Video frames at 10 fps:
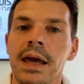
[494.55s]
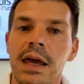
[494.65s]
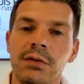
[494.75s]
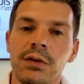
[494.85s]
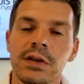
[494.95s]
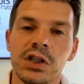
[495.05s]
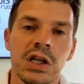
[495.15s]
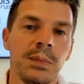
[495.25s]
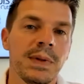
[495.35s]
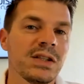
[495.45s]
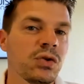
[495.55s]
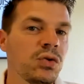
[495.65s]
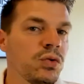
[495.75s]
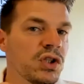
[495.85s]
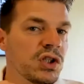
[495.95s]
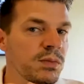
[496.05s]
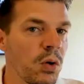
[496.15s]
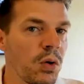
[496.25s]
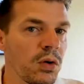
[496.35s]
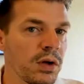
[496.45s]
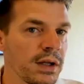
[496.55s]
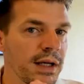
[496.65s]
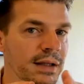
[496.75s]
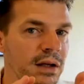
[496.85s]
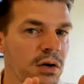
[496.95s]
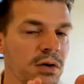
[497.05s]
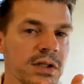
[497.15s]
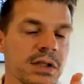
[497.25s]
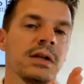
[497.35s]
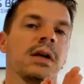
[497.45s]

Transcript: If the chip is too small, it goes